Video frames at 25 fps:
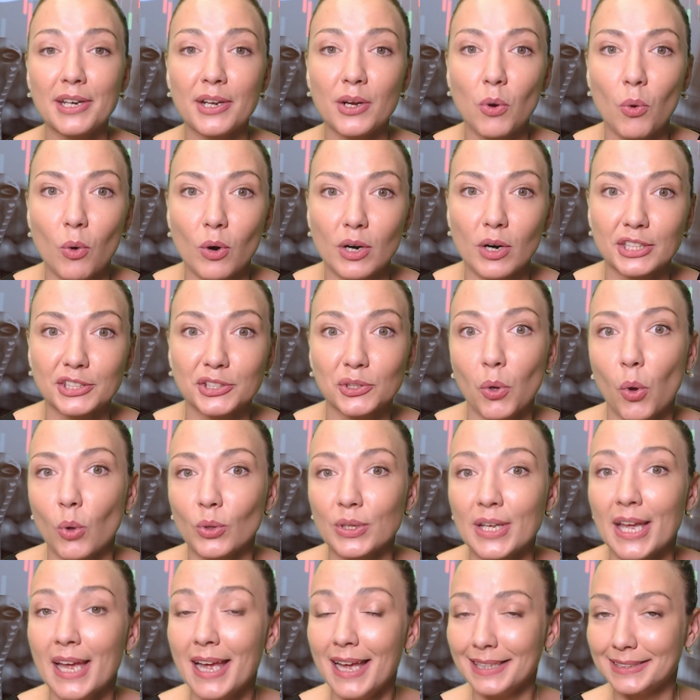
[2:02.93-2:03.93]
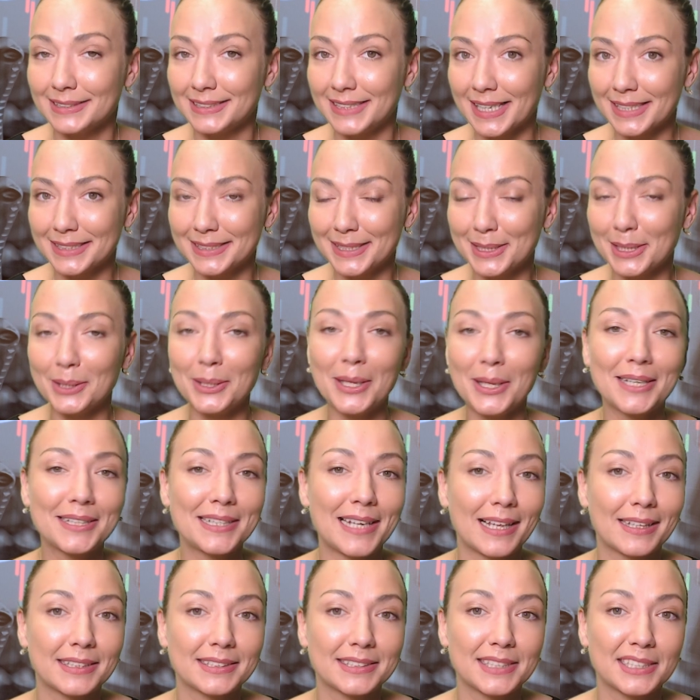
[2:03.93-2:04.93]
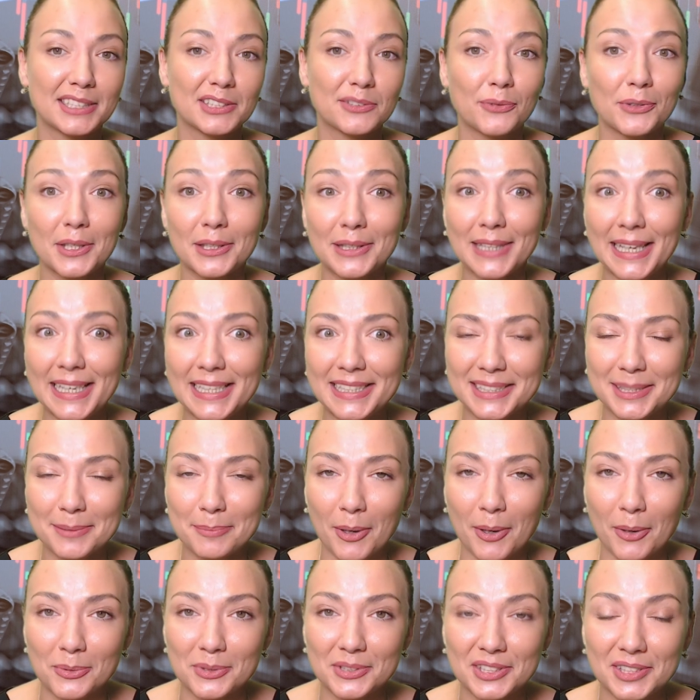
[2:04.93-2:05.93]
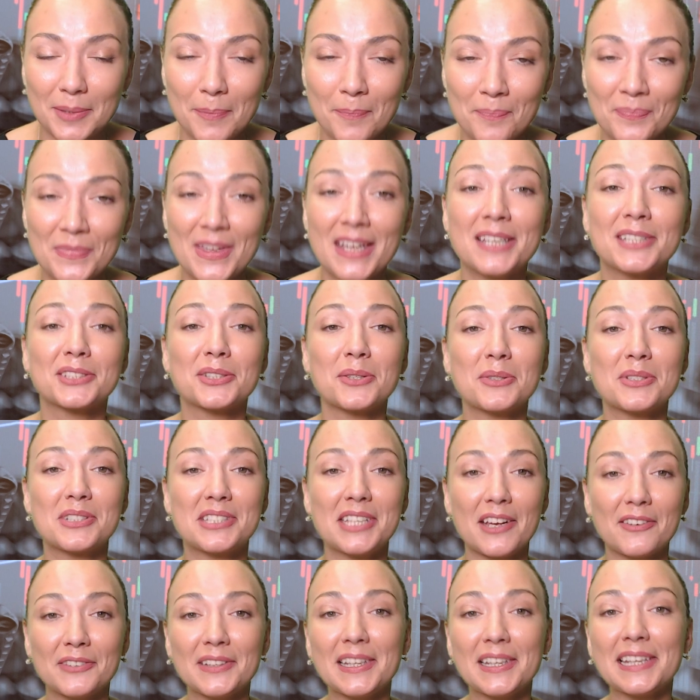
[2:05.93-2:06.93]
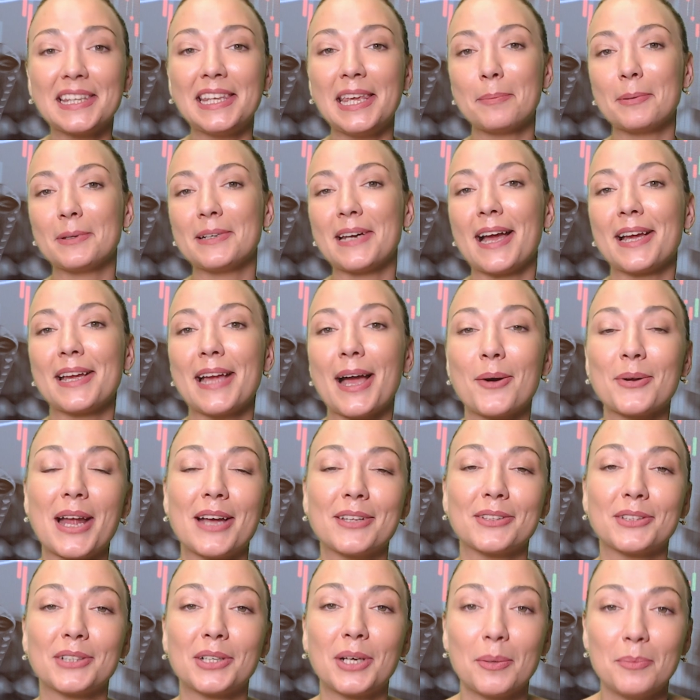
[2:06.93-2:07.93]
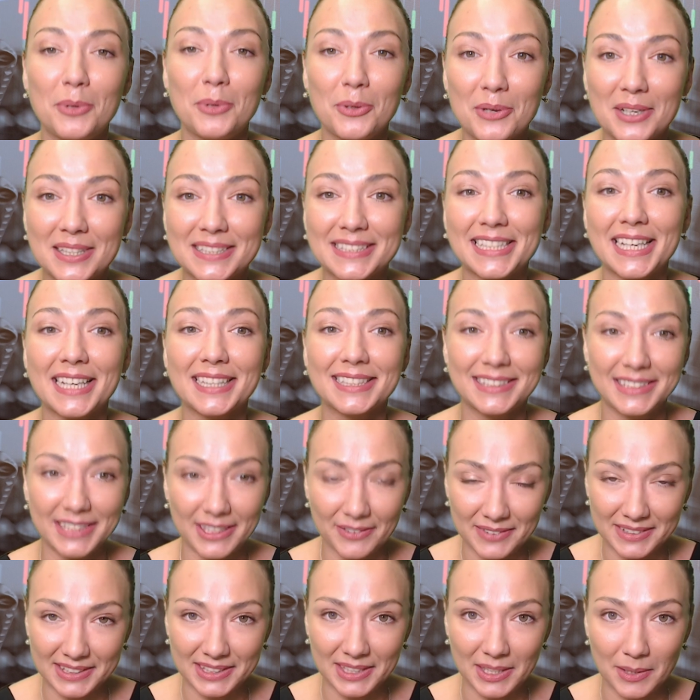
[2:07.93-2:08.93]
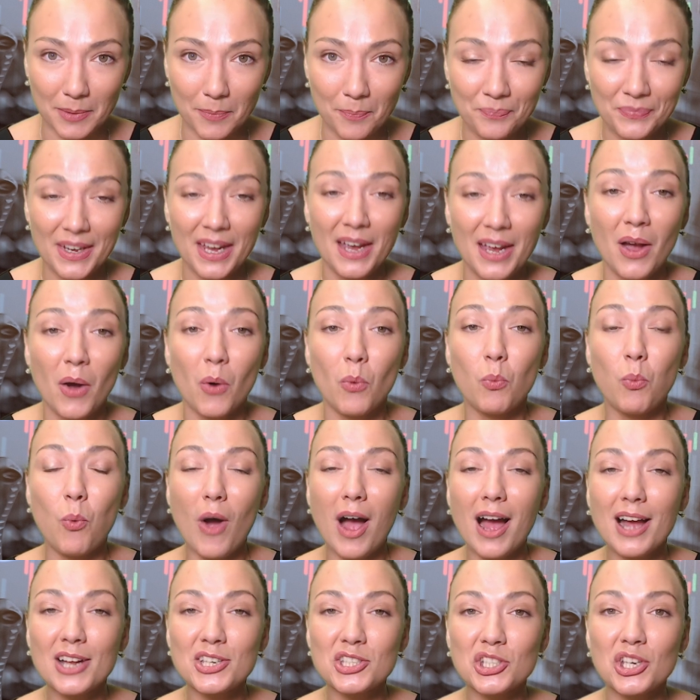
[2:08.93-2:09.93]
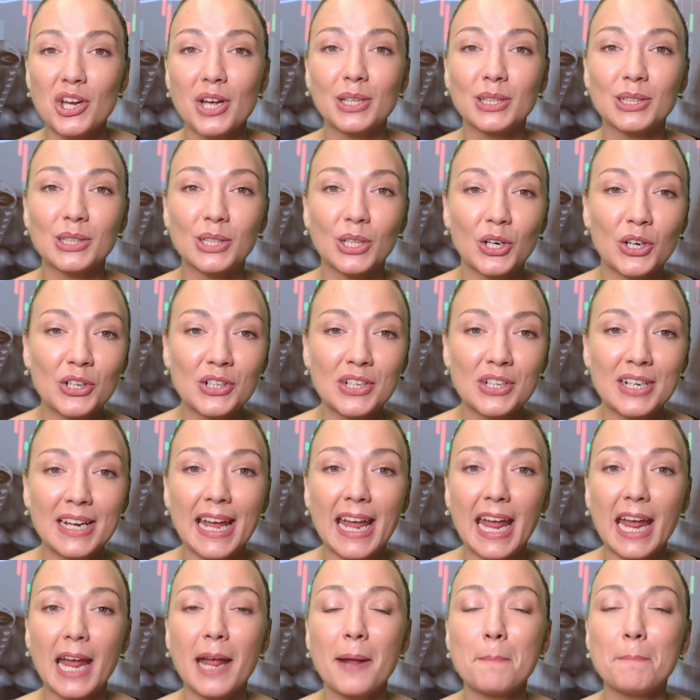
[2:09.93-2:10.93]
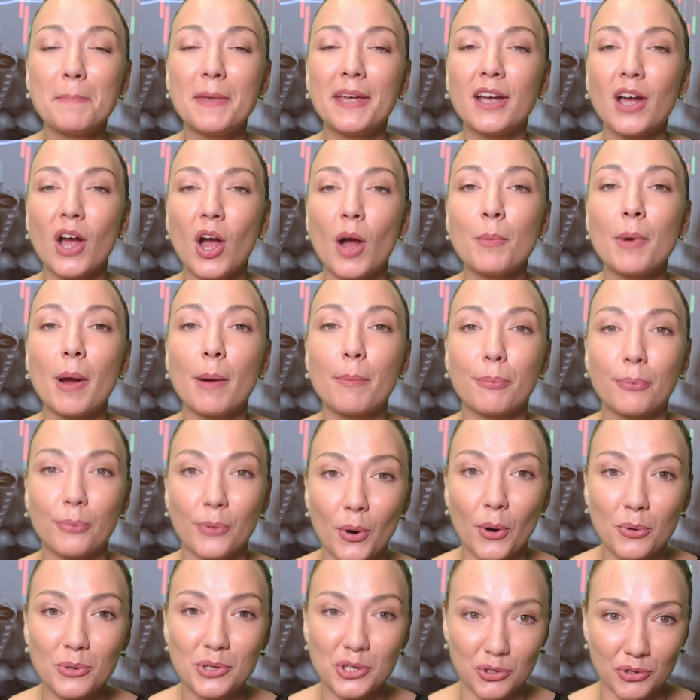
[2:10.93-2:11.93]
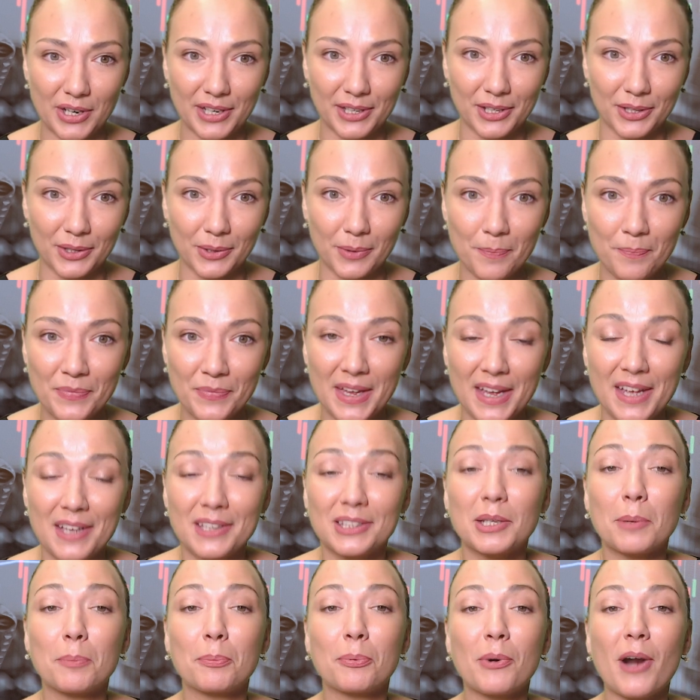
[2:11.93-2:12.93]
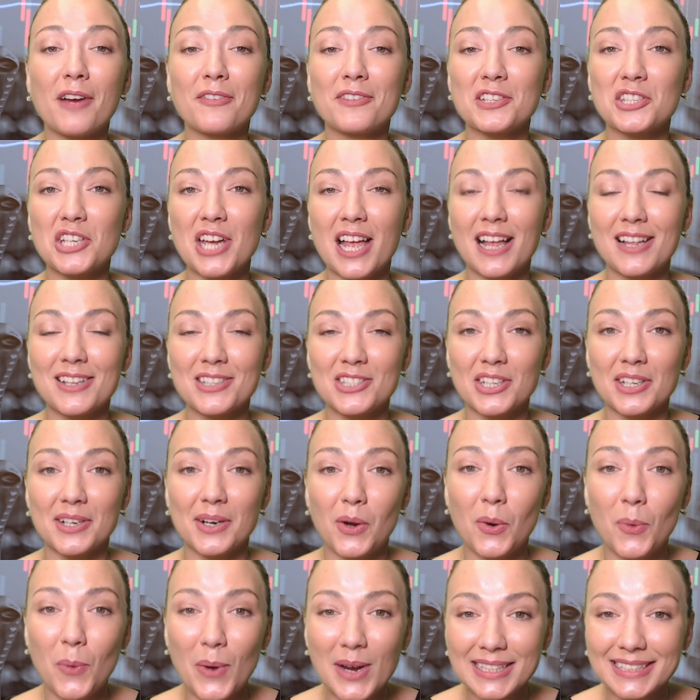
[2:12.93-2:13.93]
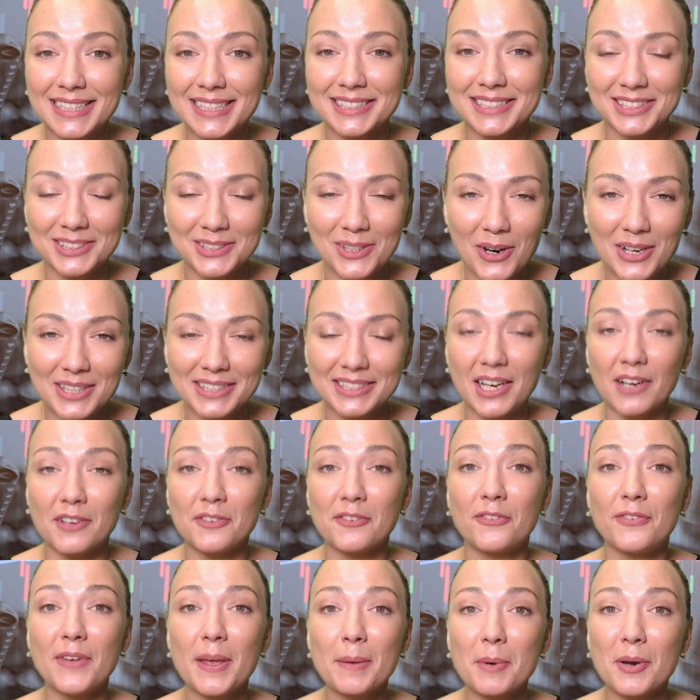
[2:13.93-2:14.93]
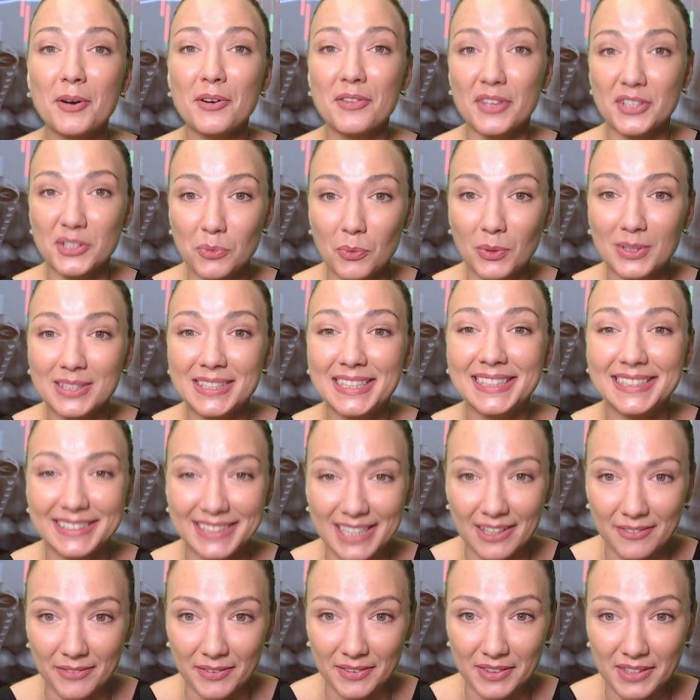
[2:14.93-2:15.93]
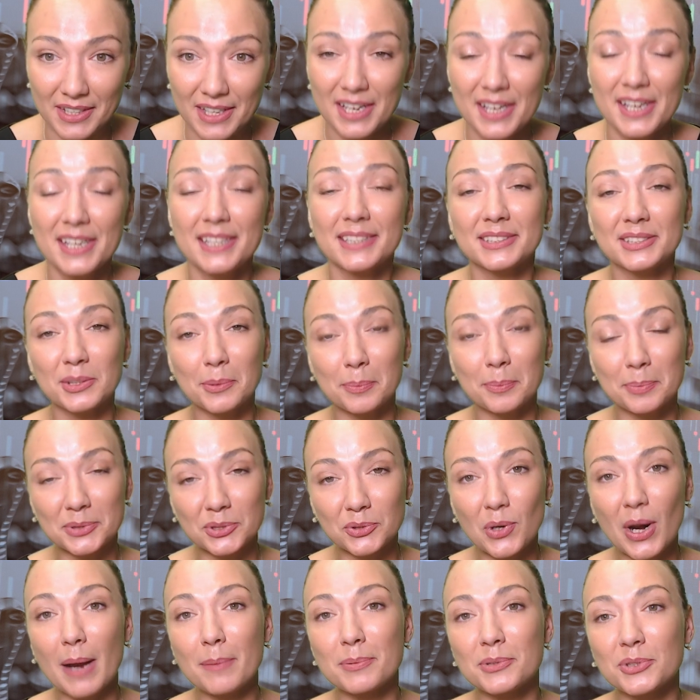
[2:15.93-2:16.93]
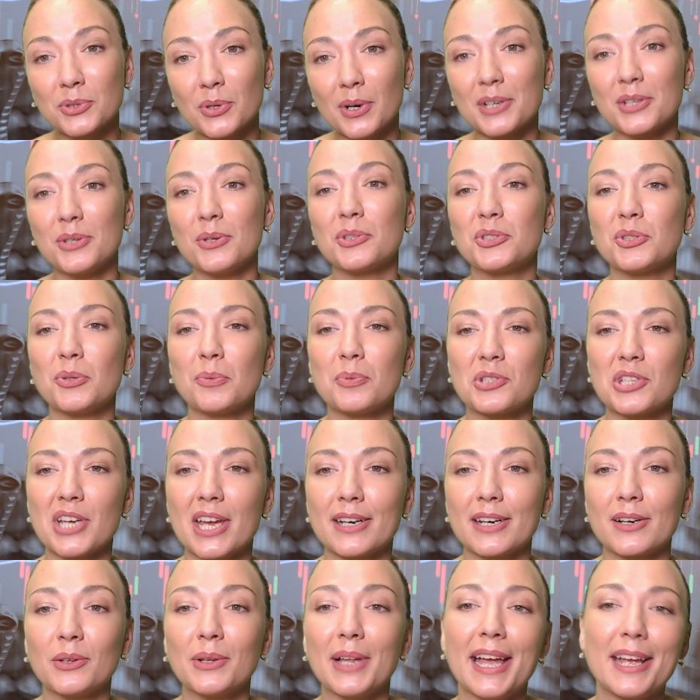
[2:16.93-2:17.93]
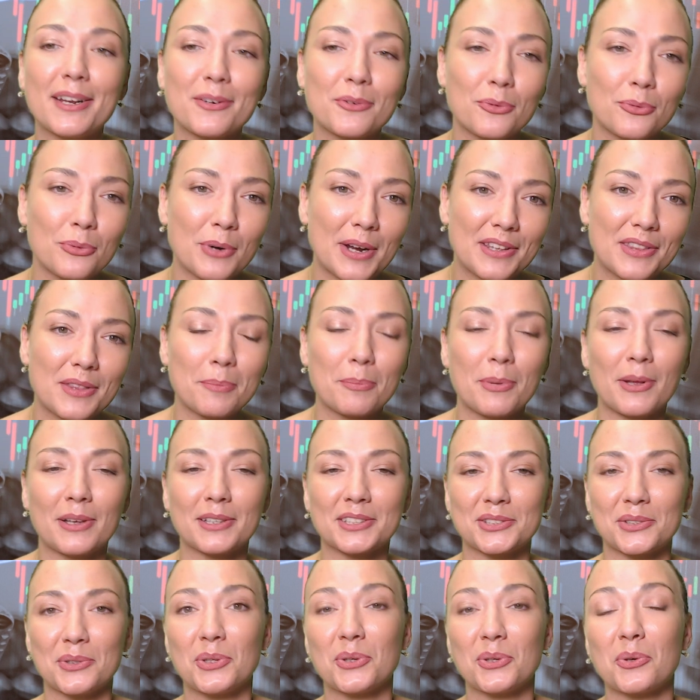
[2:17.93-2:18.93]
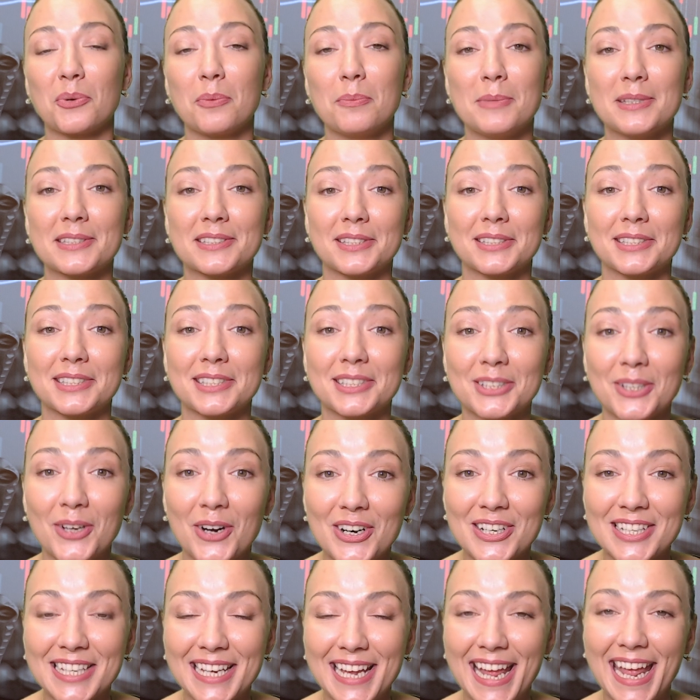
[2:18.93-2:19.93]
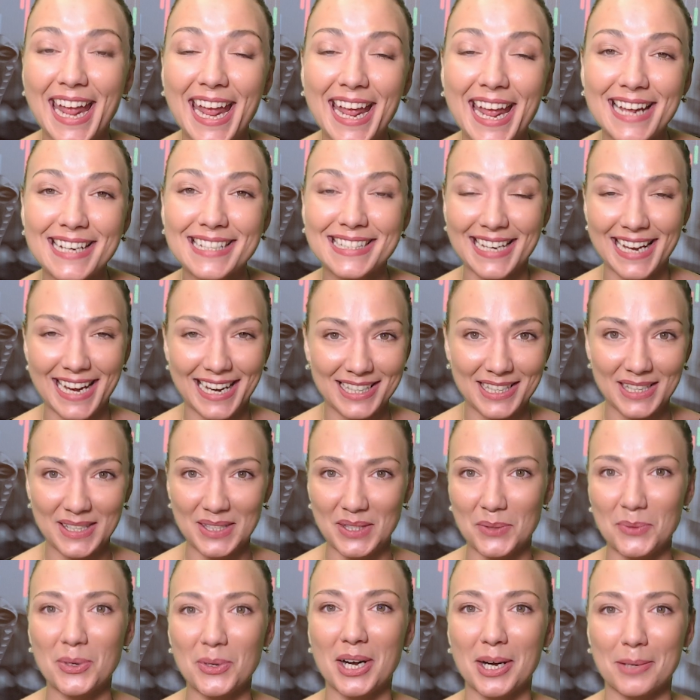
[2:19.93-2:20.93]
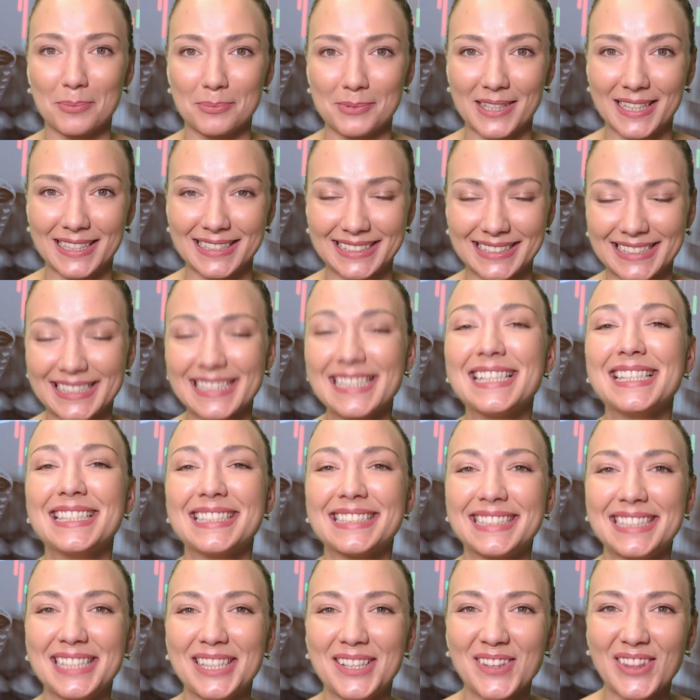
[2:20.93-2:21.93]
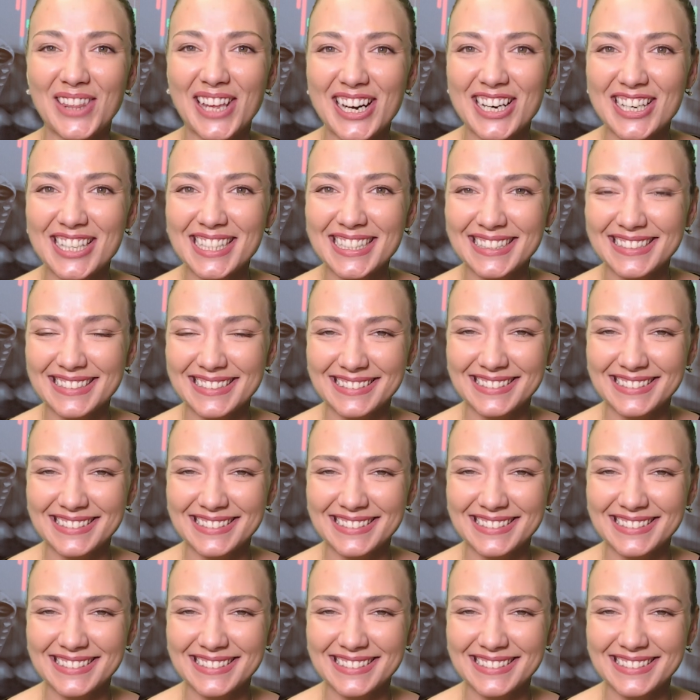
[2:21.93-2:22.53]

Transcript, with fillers: course called Technical Analysis for the Lazy Bones? So definitely keep an eye out on the community activity. Watch, learn, and become a pro trader. The Profit Challenge and Quest starts on February the 27th. Subscribe to our YouTube channel and ring the bell so you don't miss the start and any new updates. See you there!